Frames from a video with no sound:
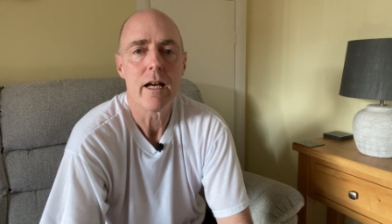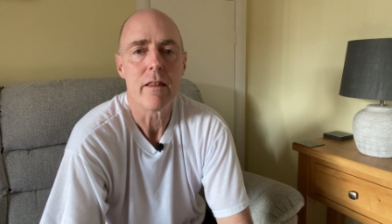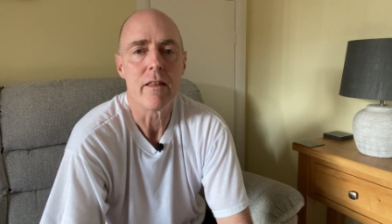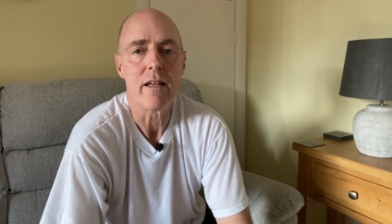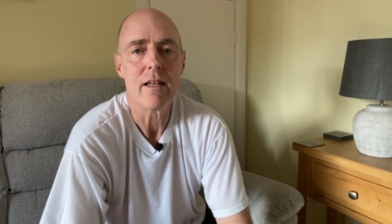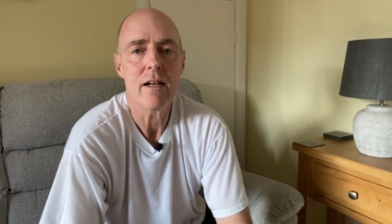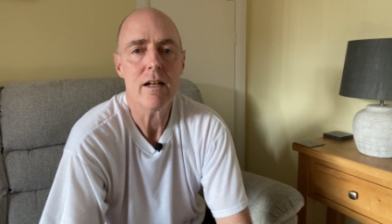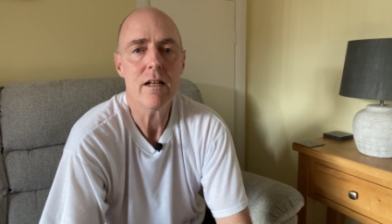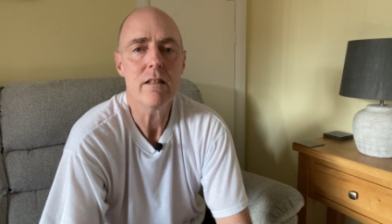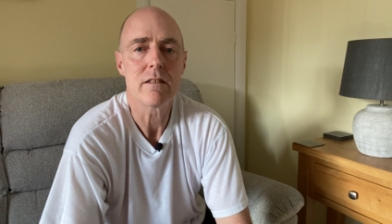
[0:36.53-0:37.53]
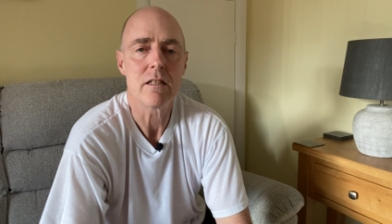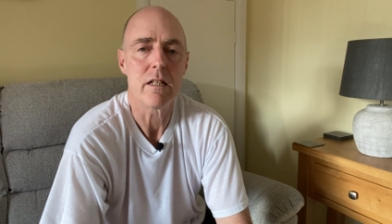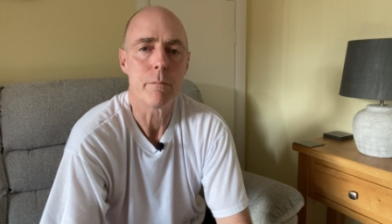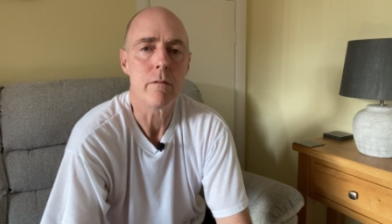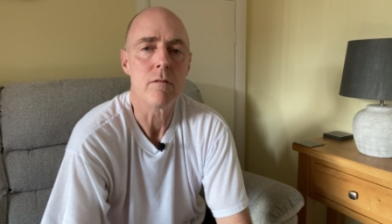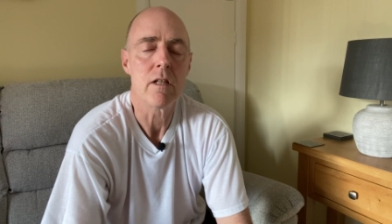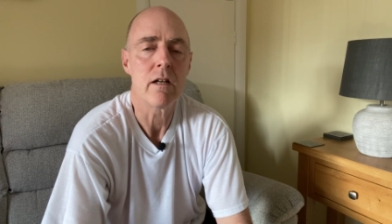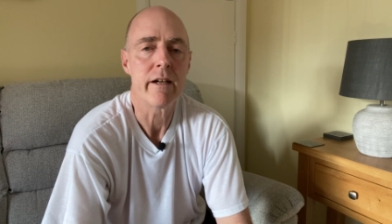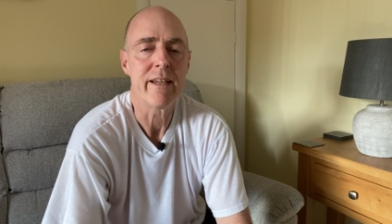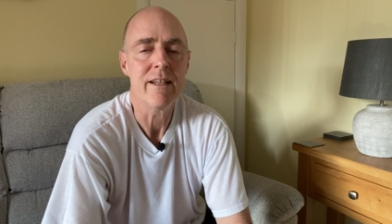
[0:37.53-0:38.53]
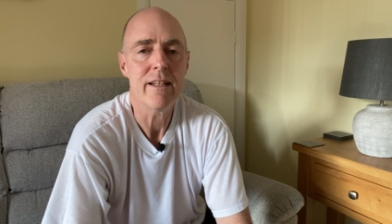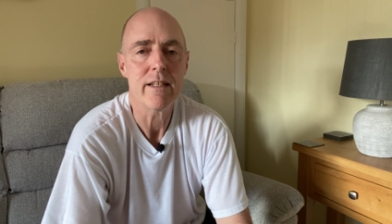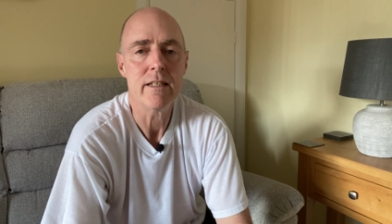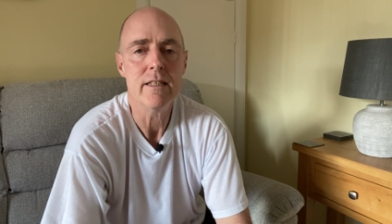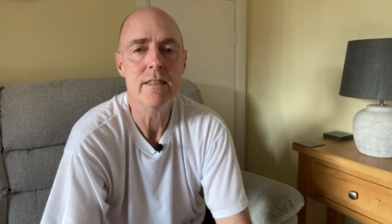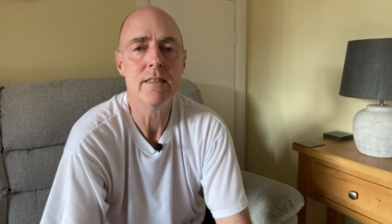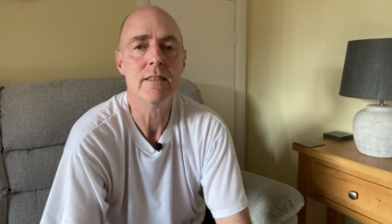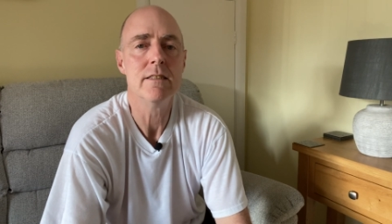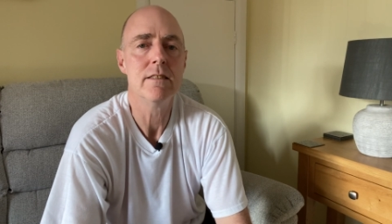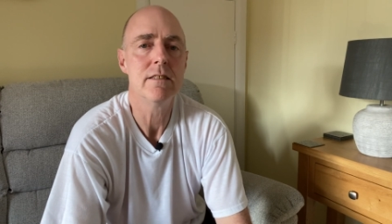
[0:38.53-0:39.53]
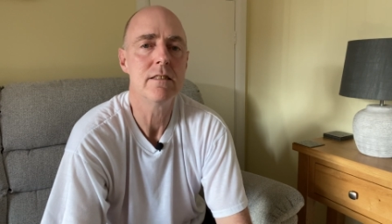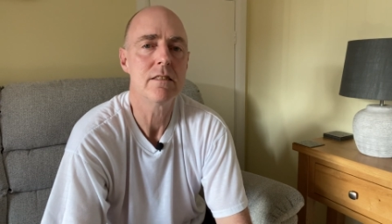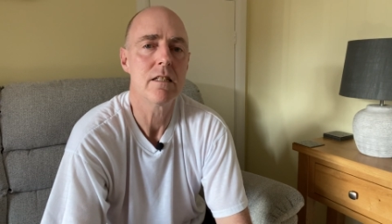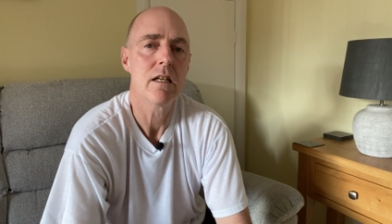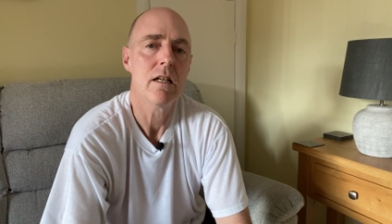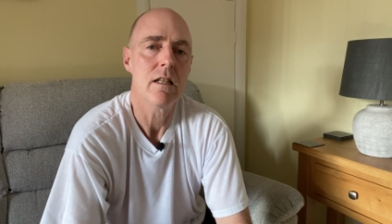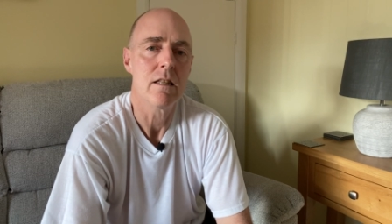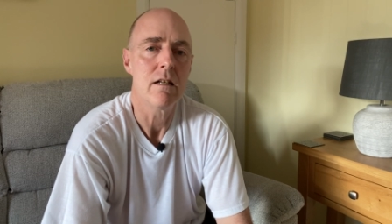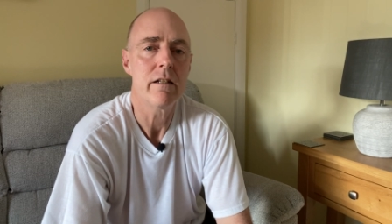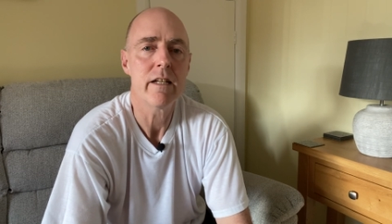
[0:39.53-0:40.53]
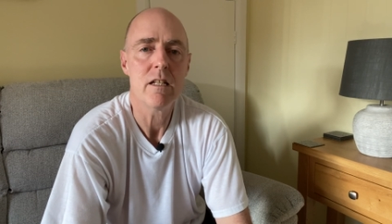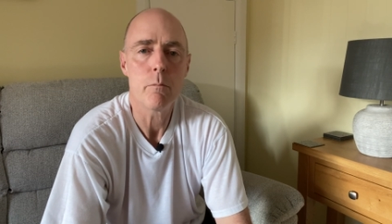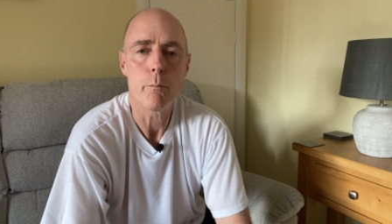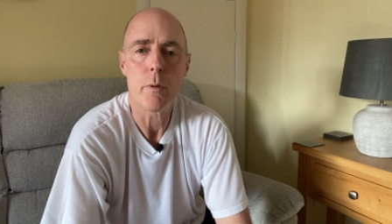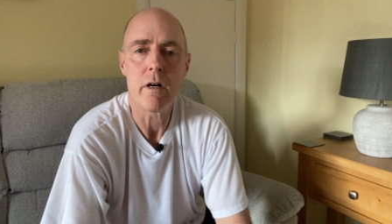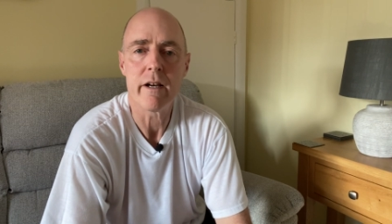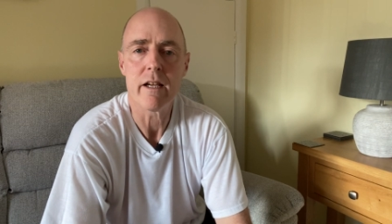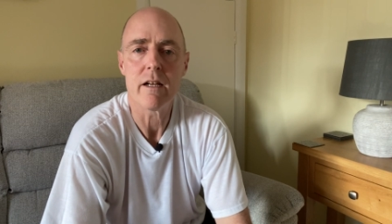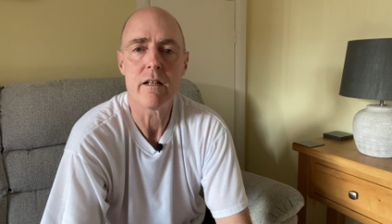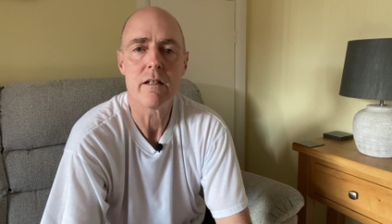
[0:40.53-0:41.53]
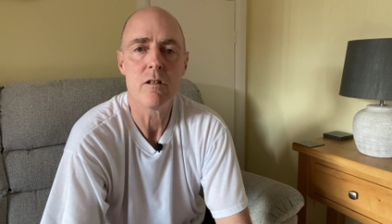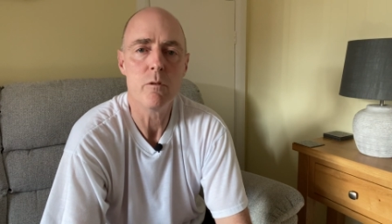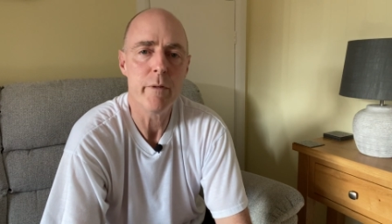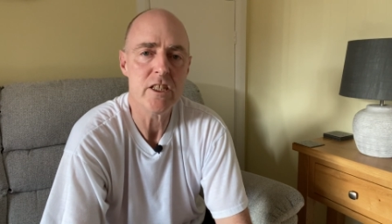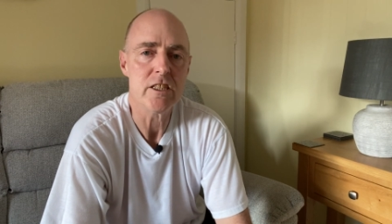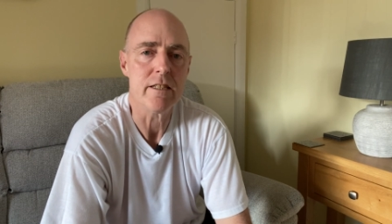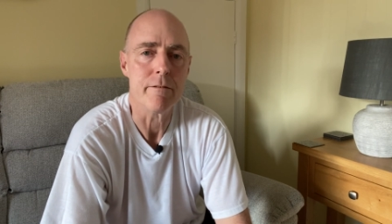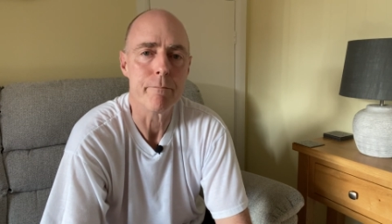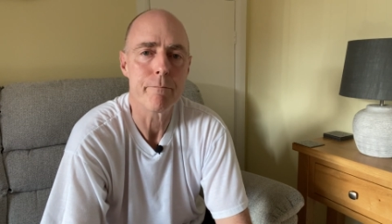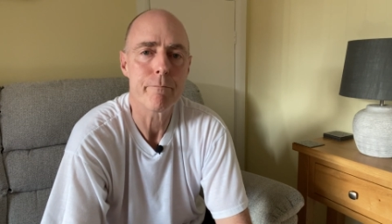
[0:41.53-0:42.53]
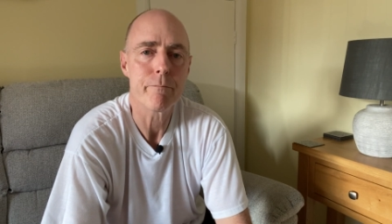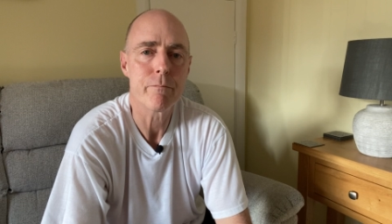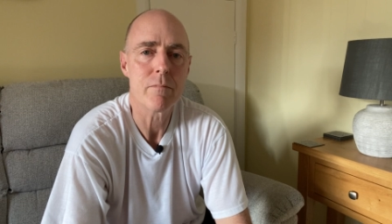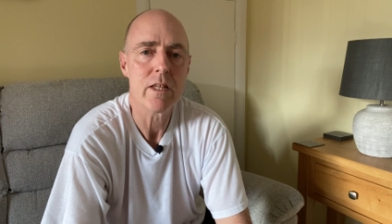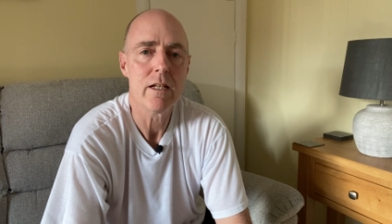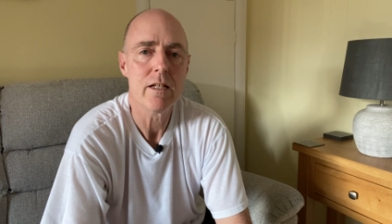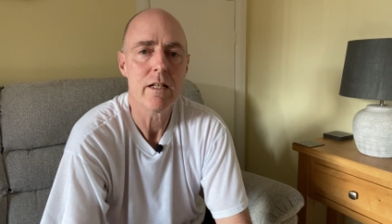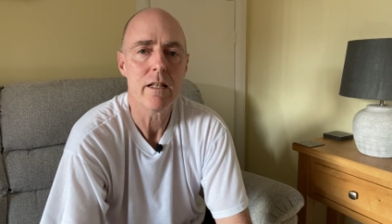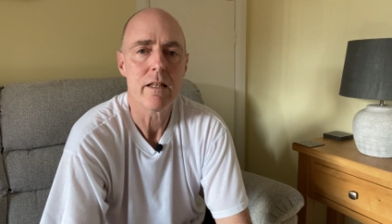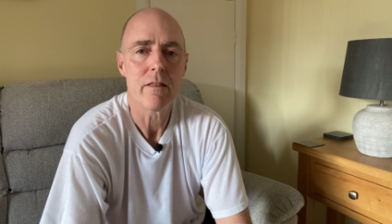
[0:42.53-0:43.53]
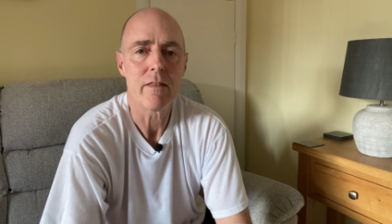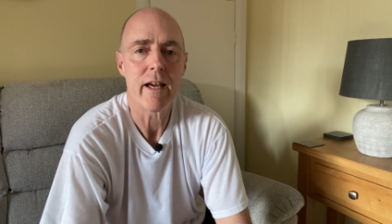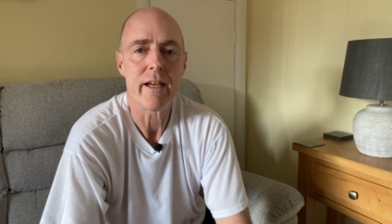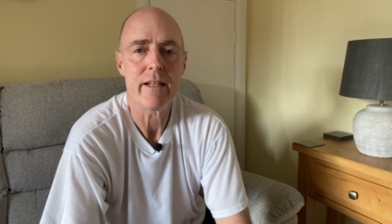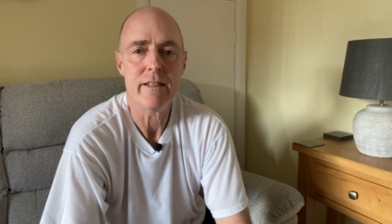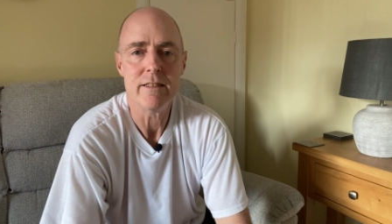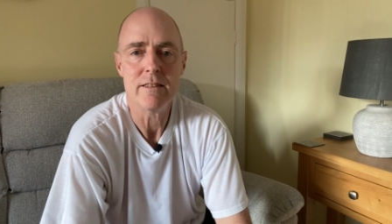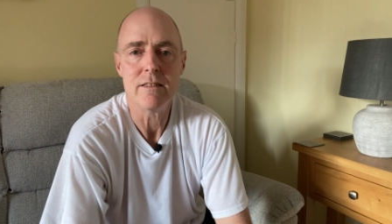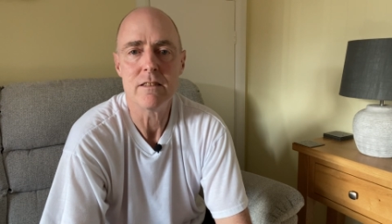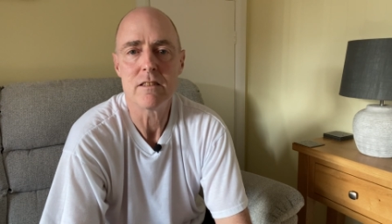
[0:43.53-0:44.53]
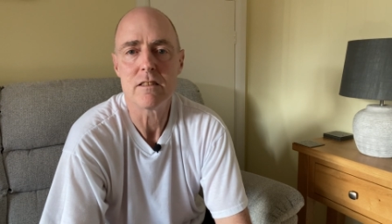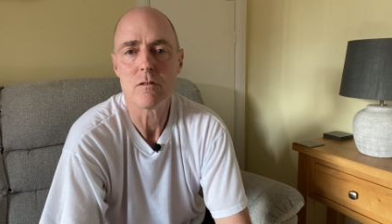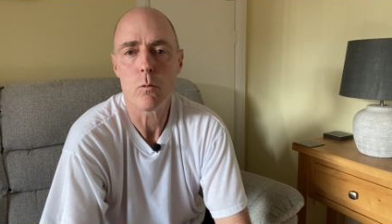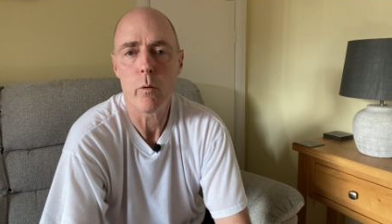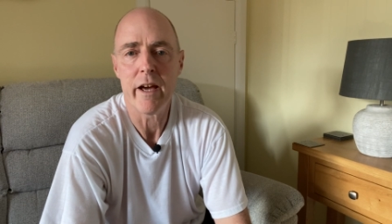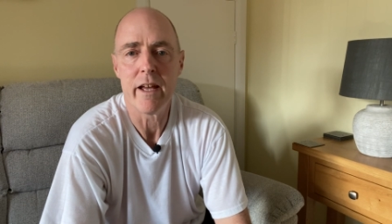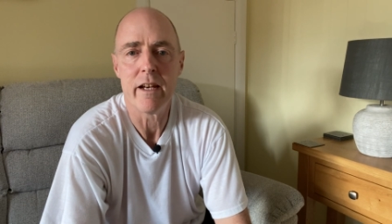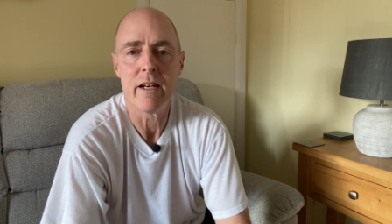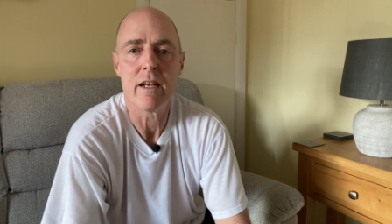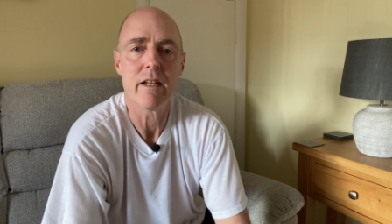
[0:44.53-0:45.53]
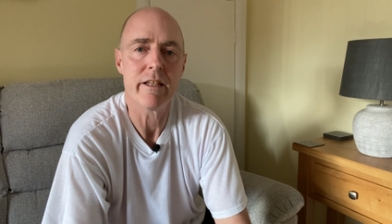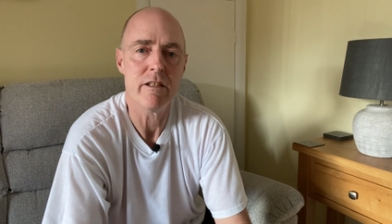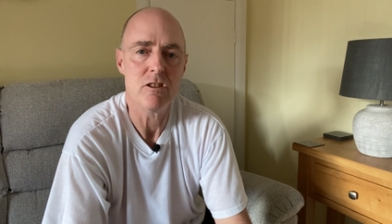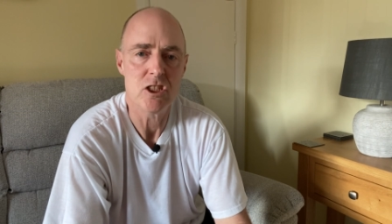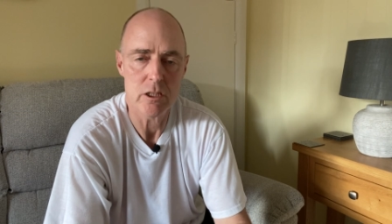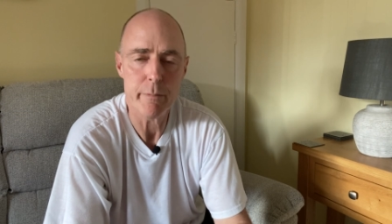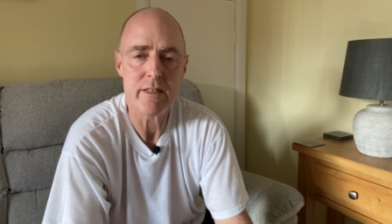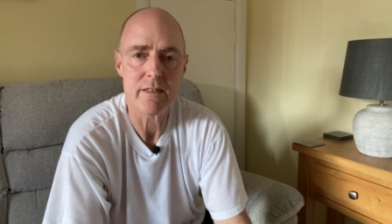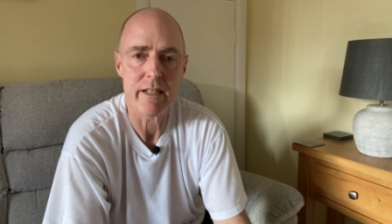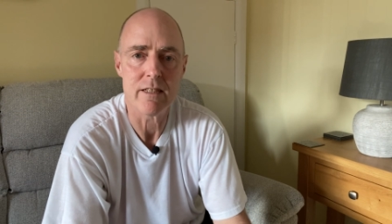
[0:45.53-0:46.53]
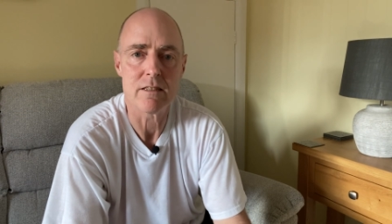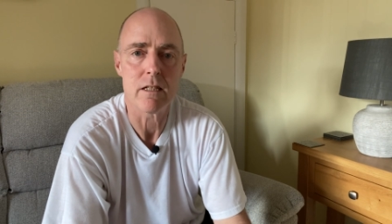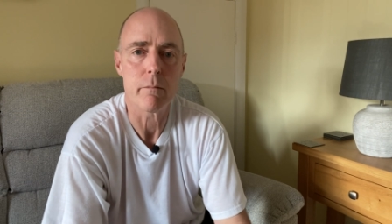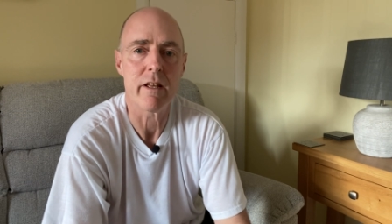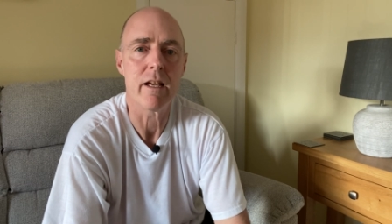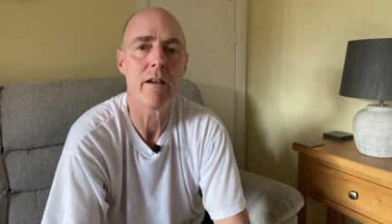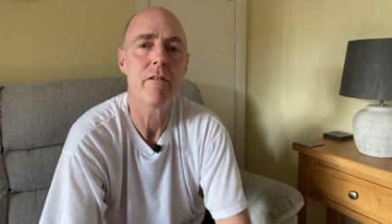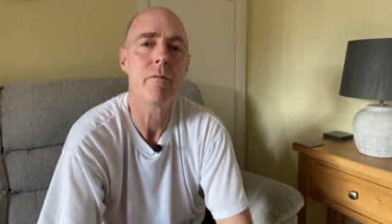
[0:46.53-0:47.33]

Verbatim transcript: The other type of line is line by omission. That is when you should be saying something